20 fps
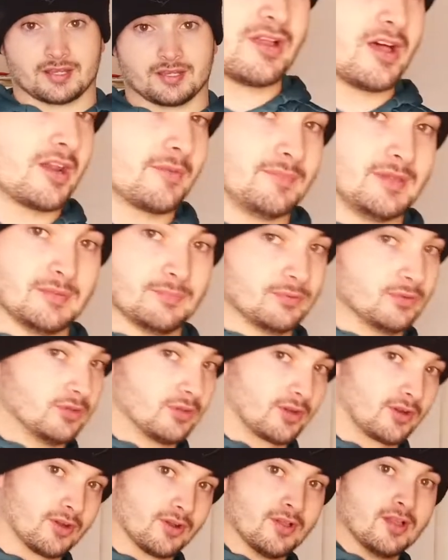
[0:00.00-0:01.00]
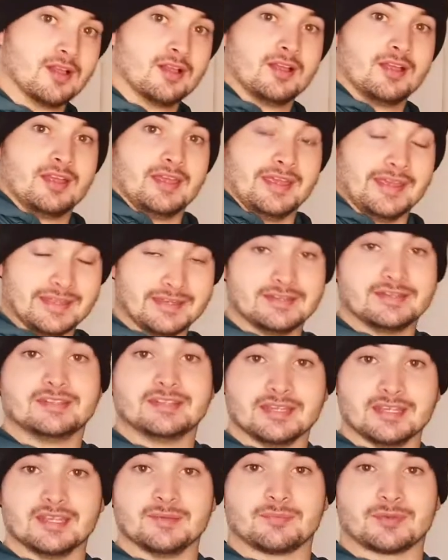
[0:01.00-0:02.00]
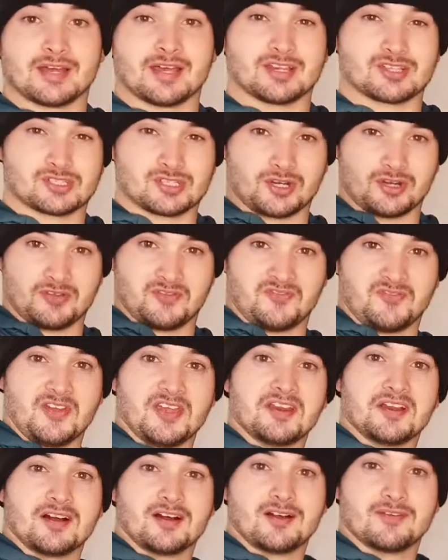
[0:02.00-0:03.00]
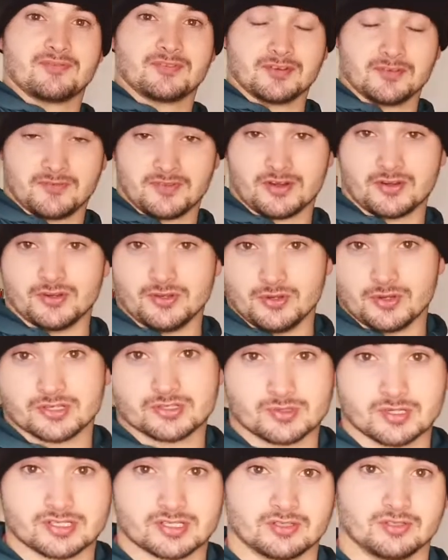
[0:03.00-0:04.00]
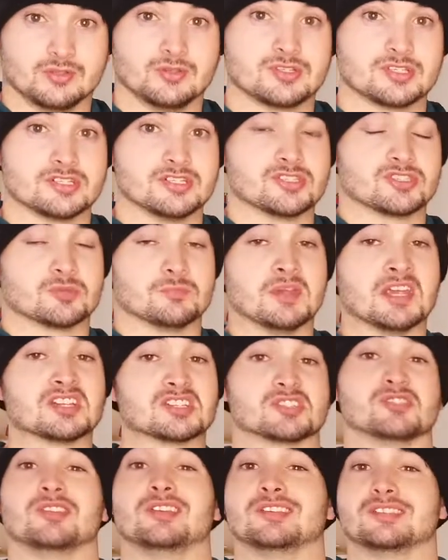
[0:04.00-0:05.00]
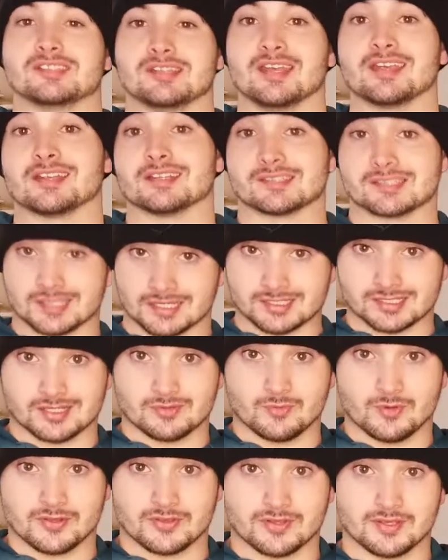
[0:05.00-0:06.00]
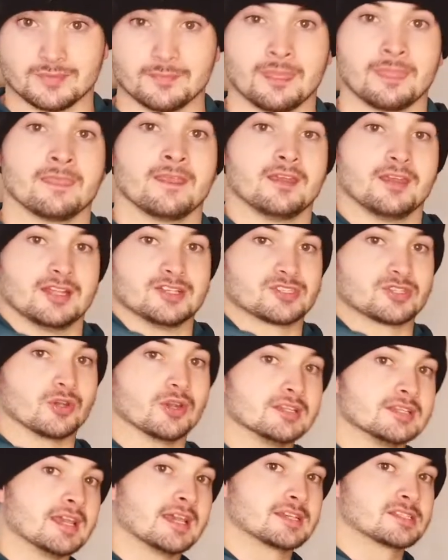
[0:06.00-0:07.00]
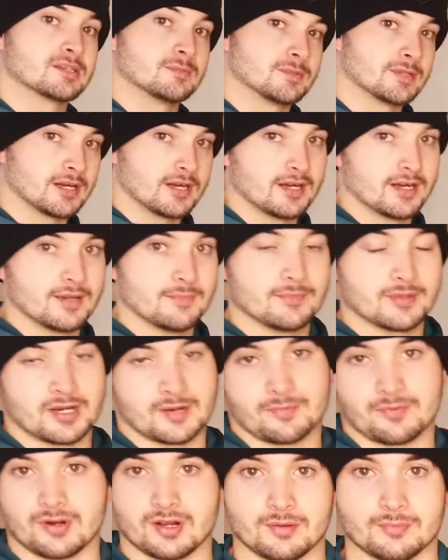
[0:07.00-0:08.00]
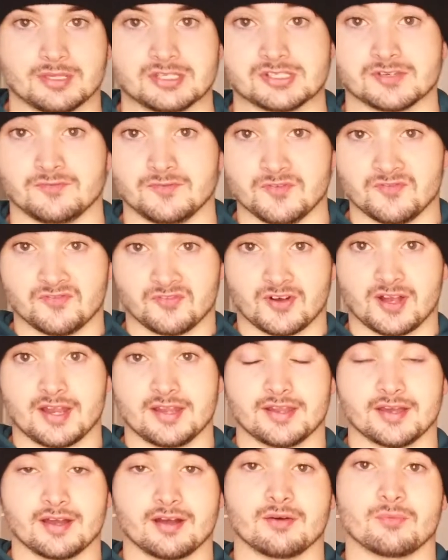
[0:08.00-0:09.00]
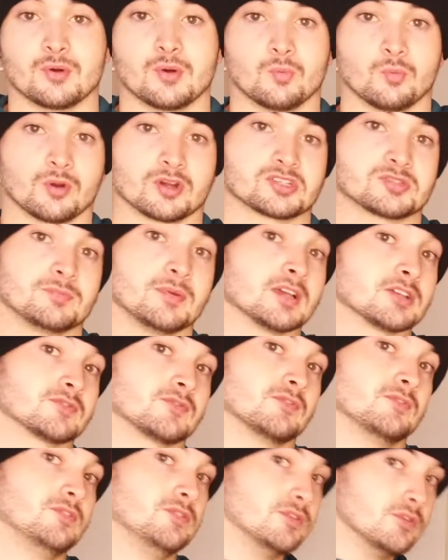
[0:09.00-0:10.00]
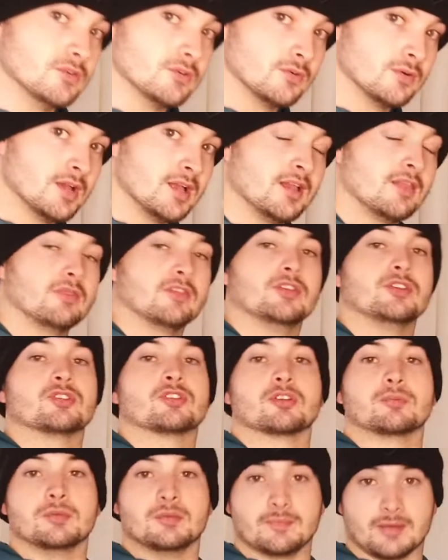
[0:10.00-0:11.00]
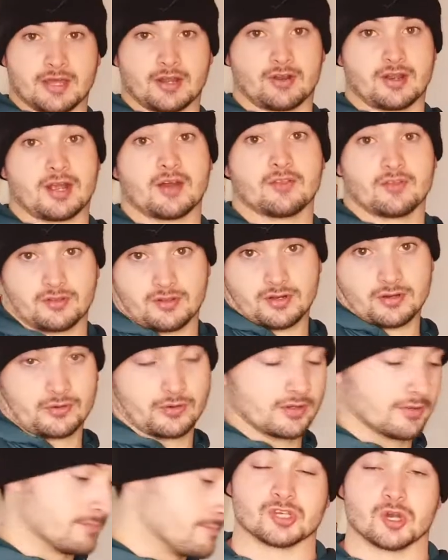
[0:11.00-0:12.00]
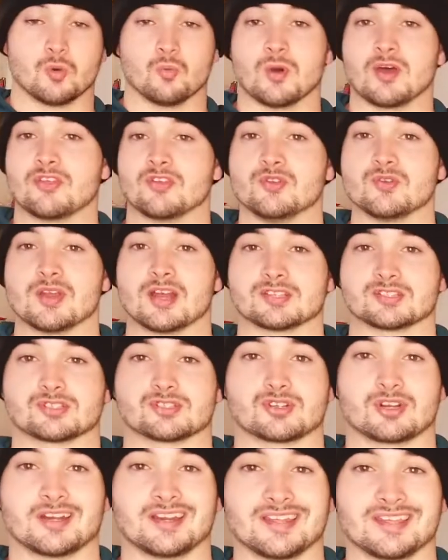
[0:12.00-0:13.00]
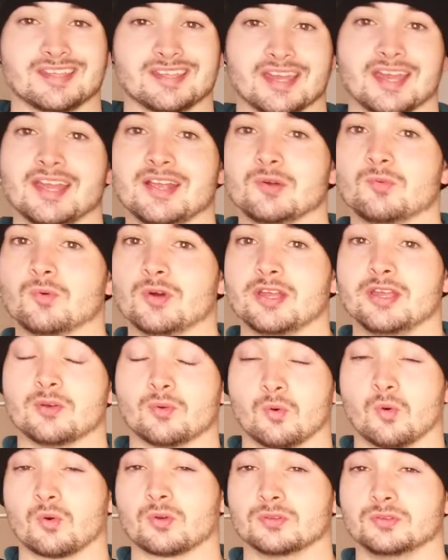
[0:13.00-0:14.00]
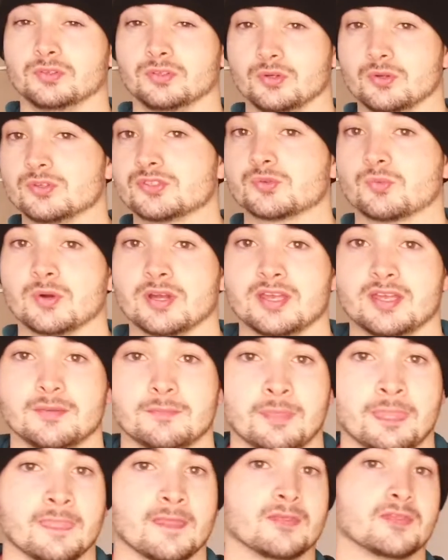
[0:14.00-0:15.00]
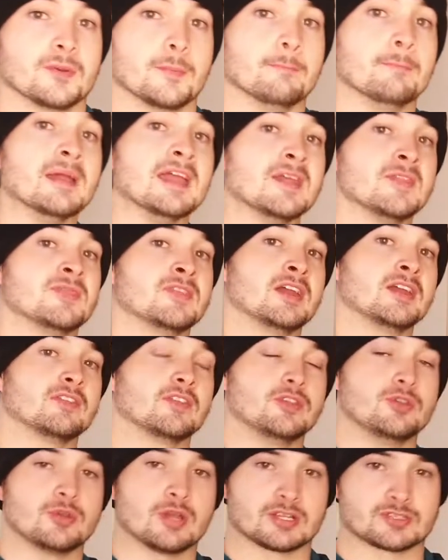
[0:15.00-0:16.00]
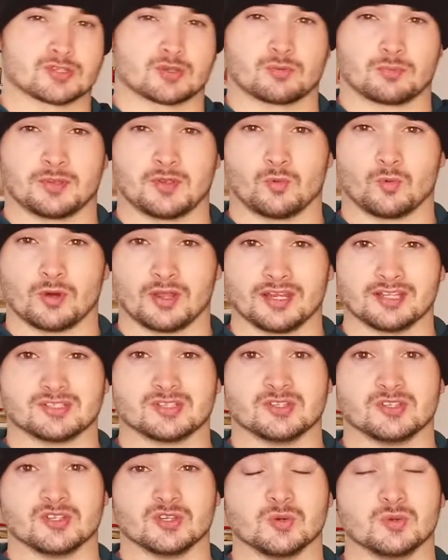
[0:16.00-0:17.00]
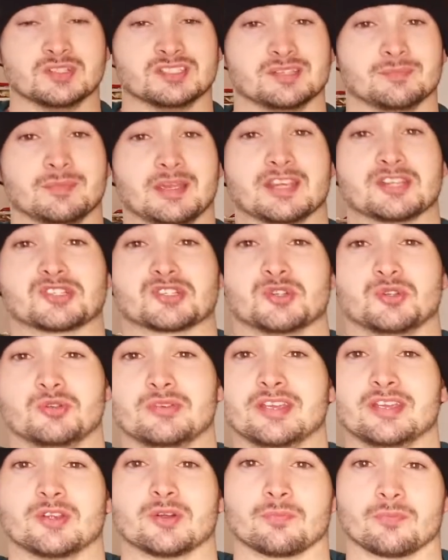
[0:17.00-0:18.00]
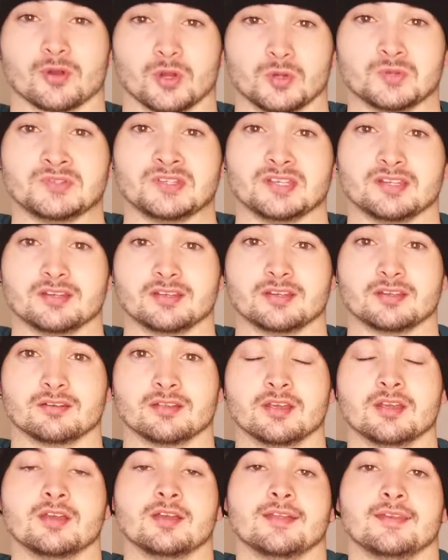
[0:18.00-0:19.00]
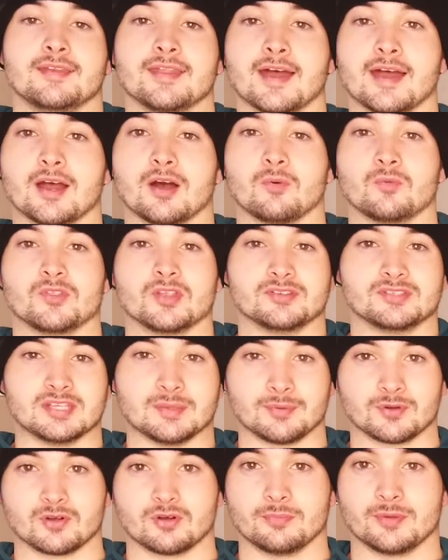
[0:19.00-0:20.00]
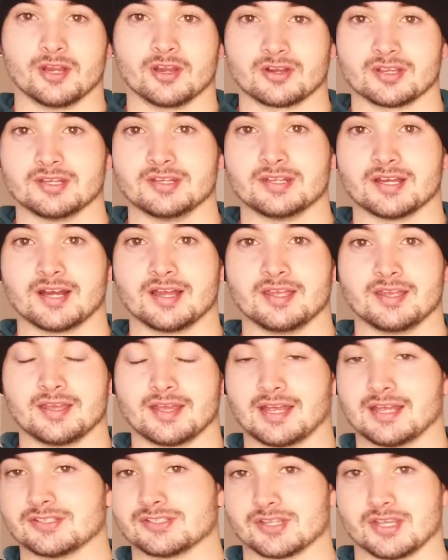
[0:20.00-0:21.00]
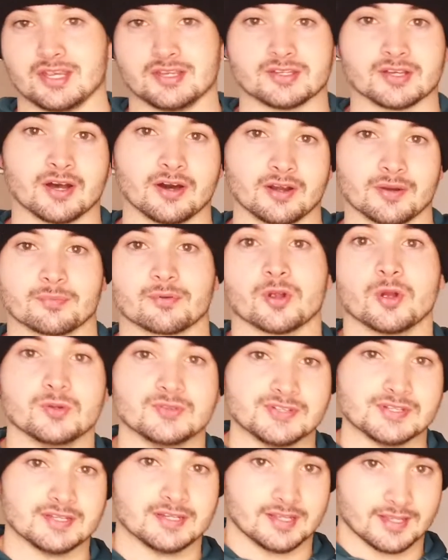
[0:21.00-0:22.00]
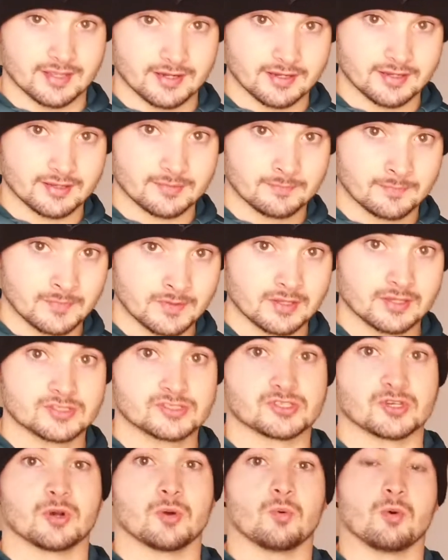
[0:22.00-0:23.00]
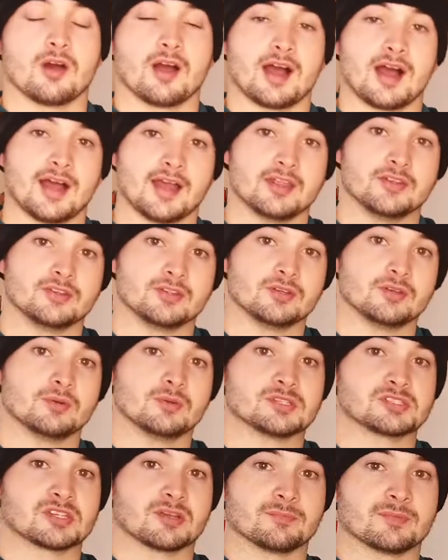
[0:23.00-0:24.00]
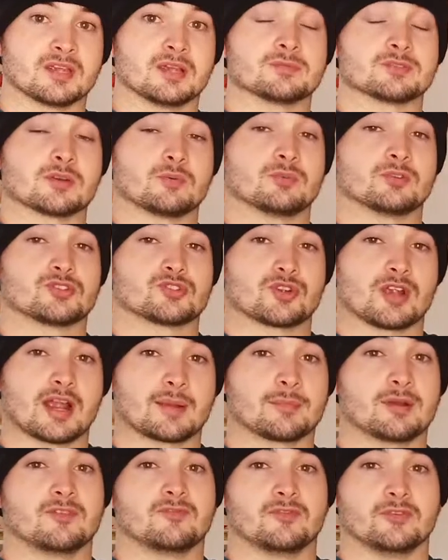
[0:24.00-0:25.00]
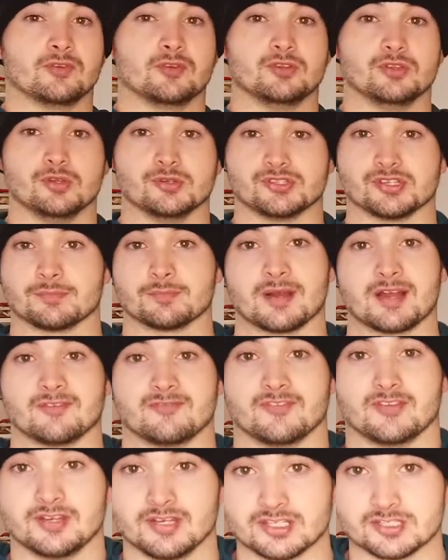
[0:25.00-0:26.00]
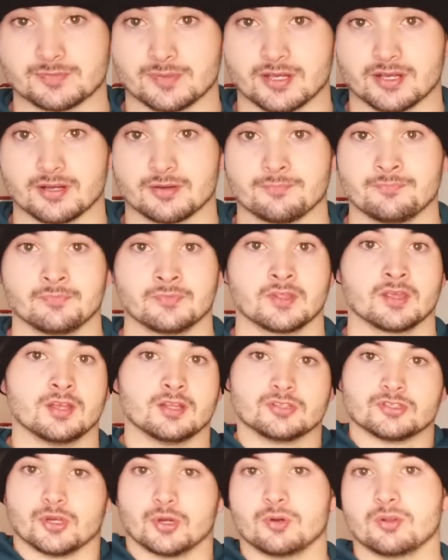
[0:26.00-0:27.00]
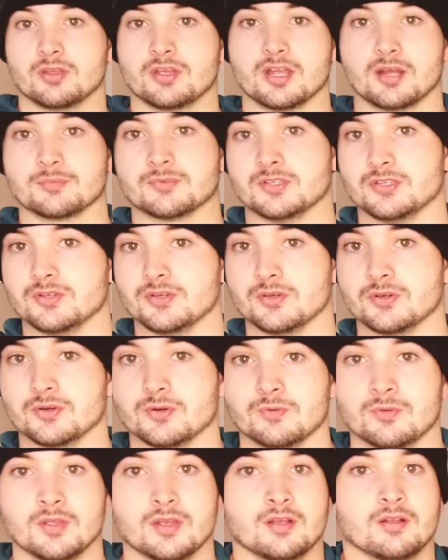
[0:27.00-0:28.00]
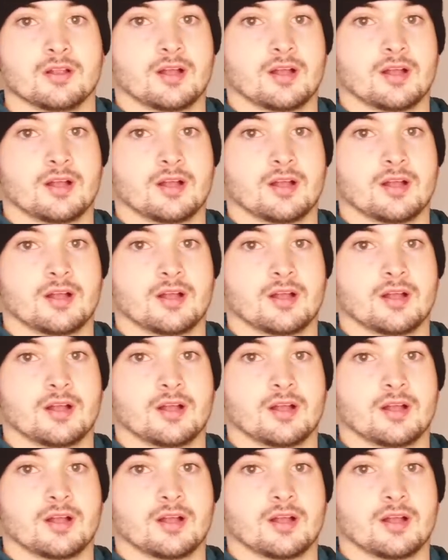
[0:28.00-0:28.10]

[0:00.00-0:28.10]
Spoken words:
A lot of people are in deep, kind of starting to fade off of their New Year's resolution, so make sure that you stay consistent with it. It's going to take some time, but I promise if you find out what works best for you, then you're going to be better out in the long run. So whether you guys are trying to gain weight or lose weight, the main thing that you guys are going to be wanting to do is make sure you get your protein in. Now, the typical American diet has a ton of protein in it, so what I do is sometimes I will track my food using MyFitnessPal. Totally up to you.